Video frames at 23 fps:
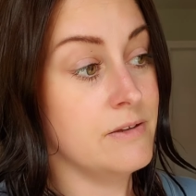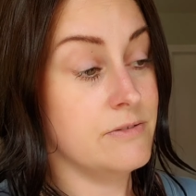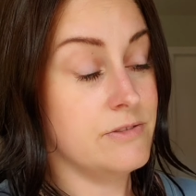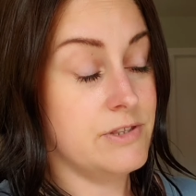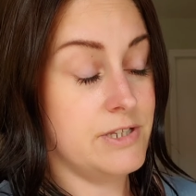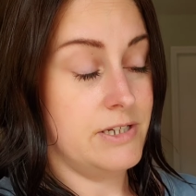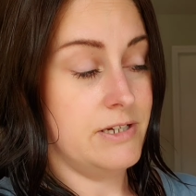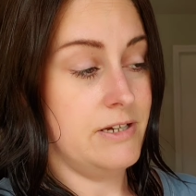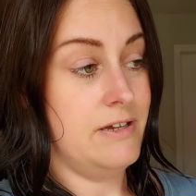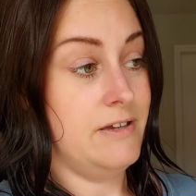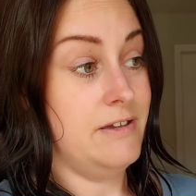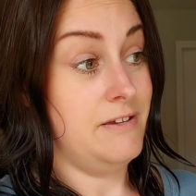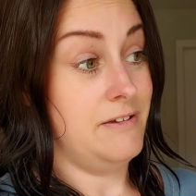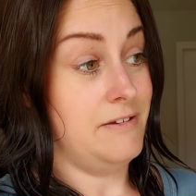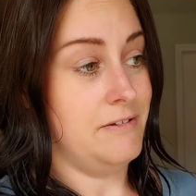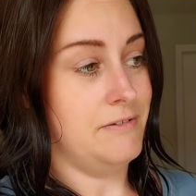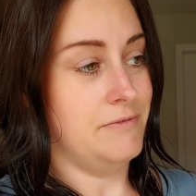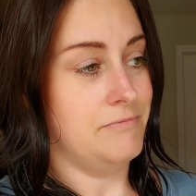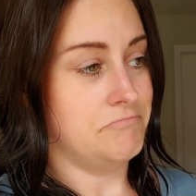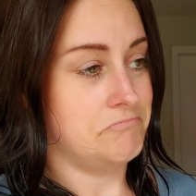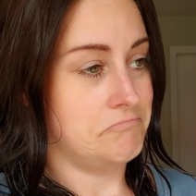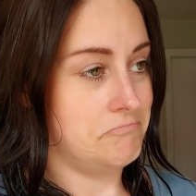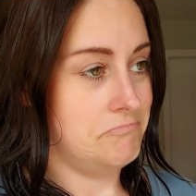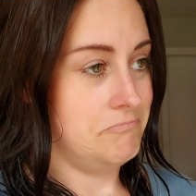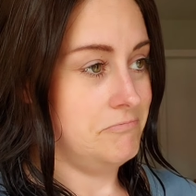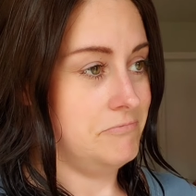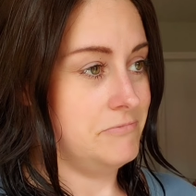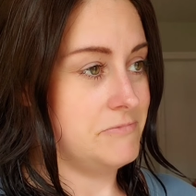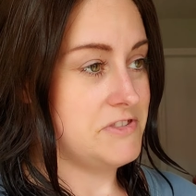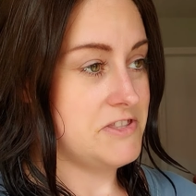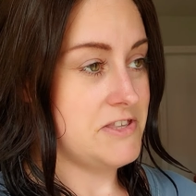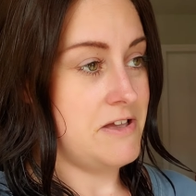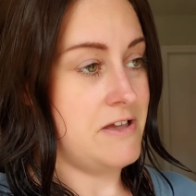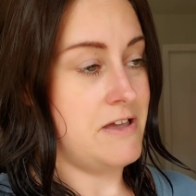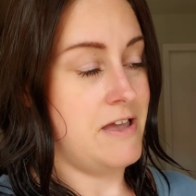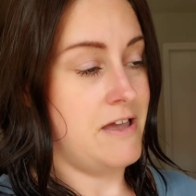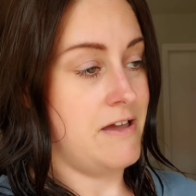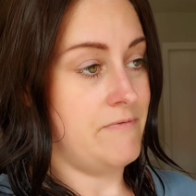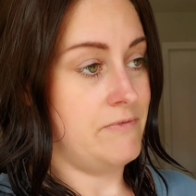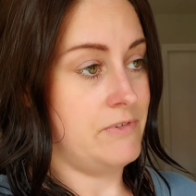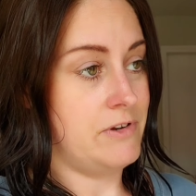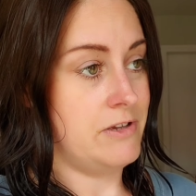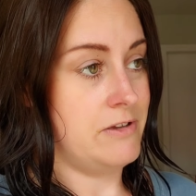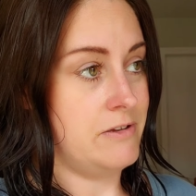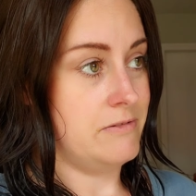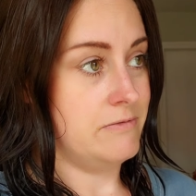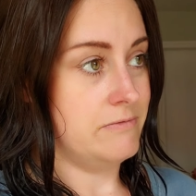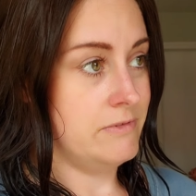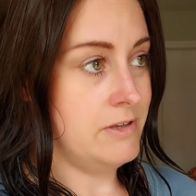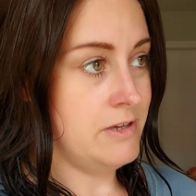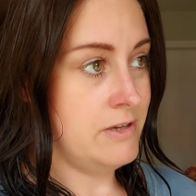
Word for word: Today, it's not having it.